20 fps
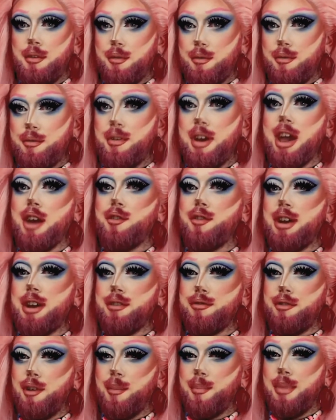varied
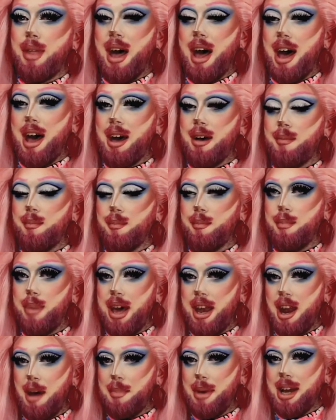from that
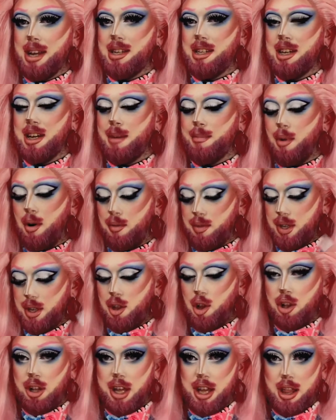pin-up idea, but obviously they
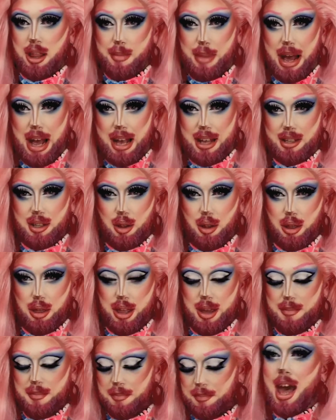all hit pastel
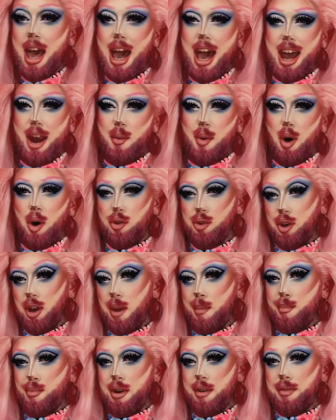theme. And we're also going
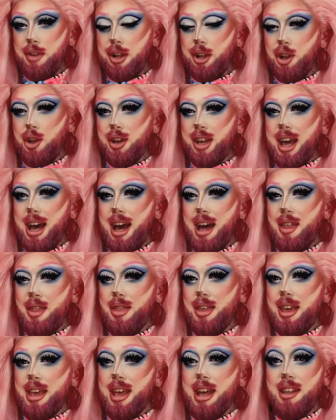to briefly look at
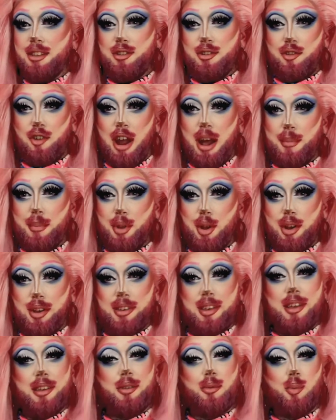the Instagram looks
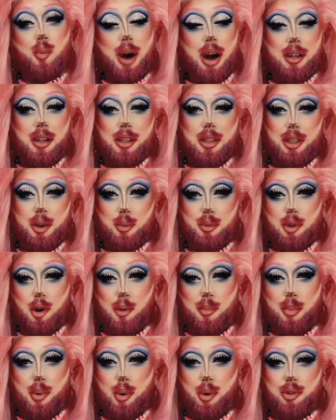as well that was all
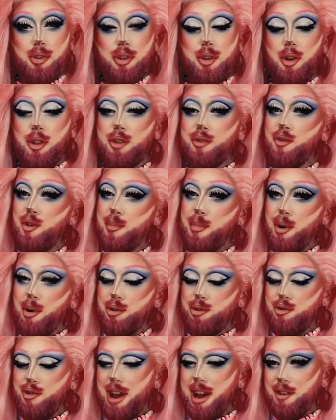posted on the RuPaul's
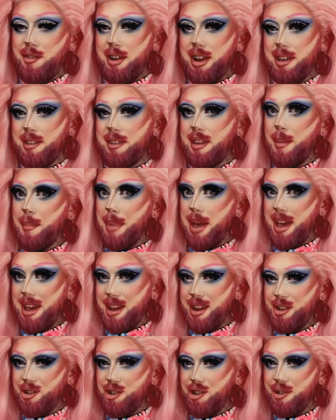Drag Race
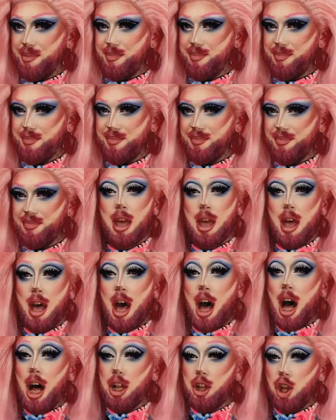page.
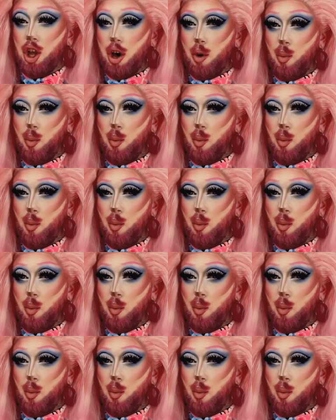A lot of